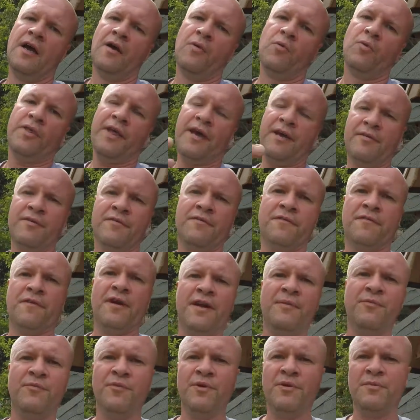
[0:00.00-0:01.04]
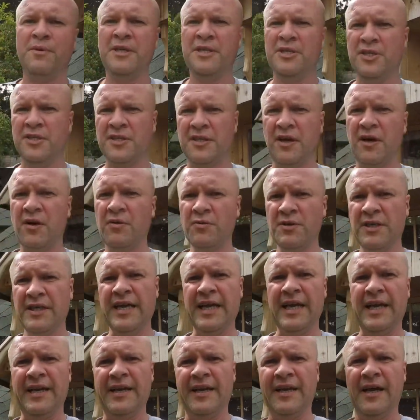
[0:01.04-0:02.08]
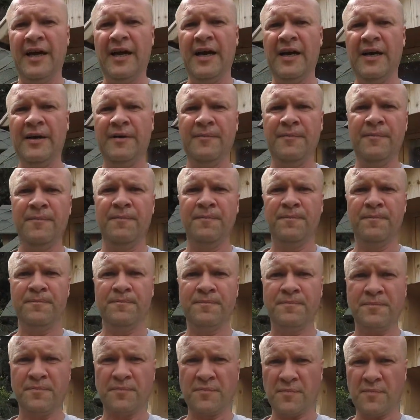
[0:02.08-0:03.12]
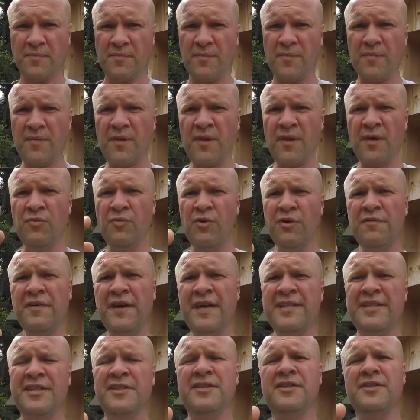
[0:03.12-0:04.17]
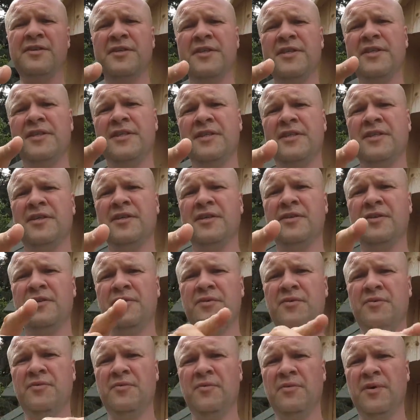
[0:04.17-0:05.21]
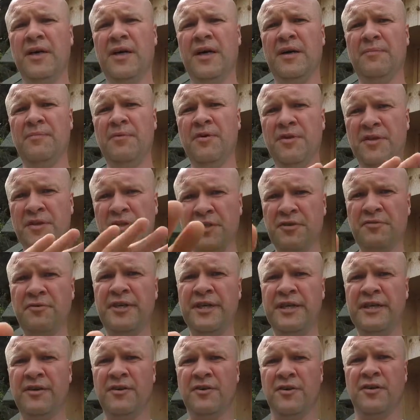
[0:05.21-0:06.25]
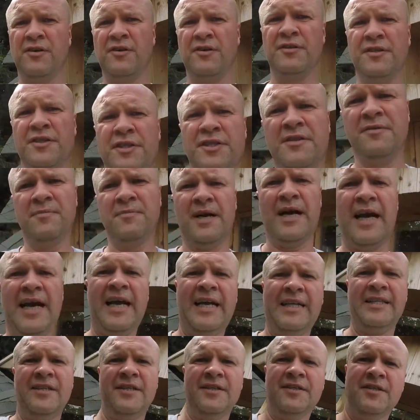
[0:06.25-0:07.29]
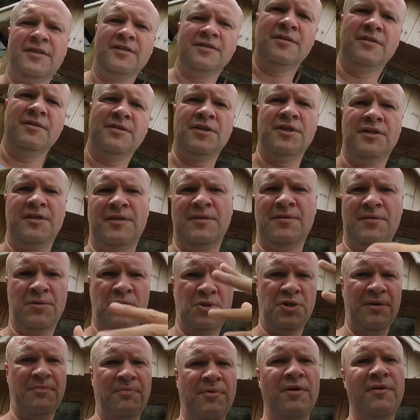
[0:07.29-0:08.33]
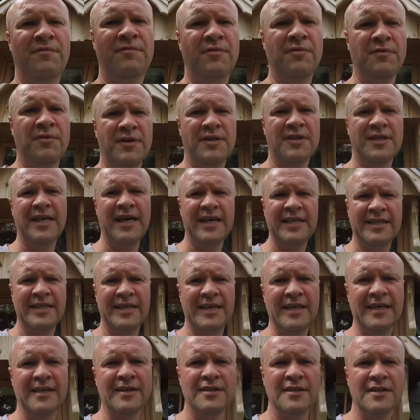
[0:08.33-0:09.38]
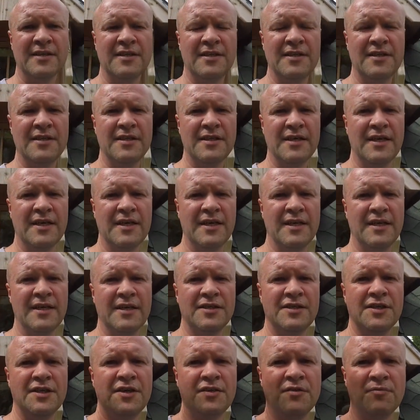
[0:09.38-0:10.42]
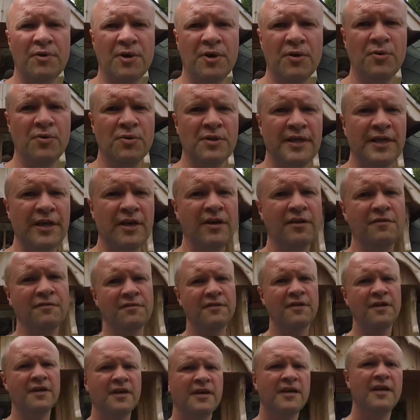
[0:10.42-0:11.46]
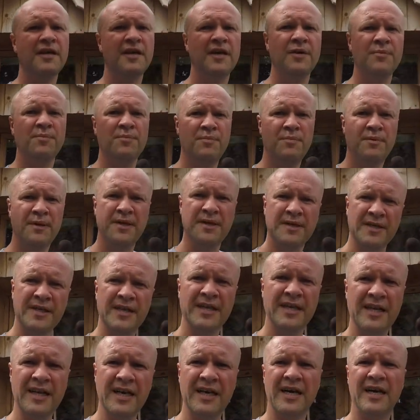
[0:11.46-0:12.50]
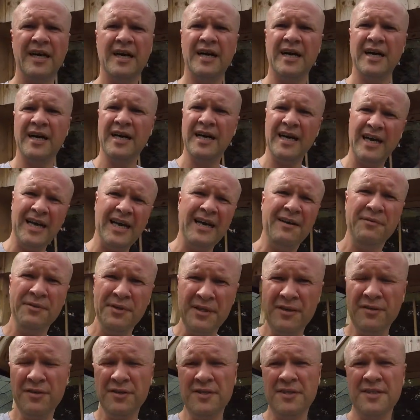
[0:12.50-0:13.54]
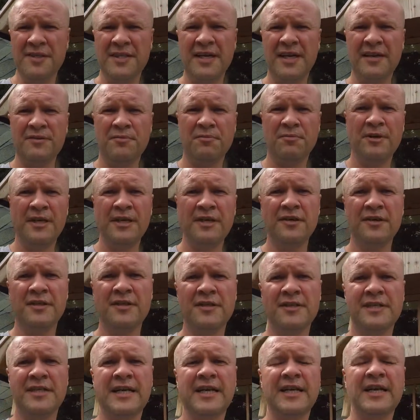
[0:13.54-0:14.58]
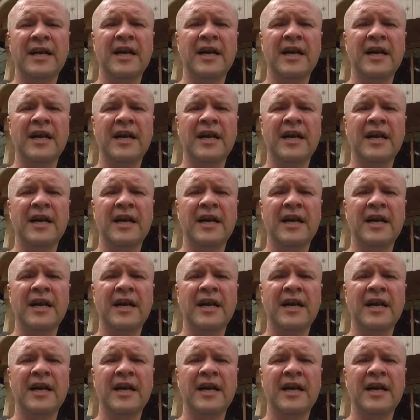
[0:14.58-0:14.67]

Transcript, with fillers: without the frame, with me just holding it. What I've had to do is to put the screen lock on so hands can just trip off all the settings and turn the recording off. But I mean, it looks and sounds pretty good, doesn't it?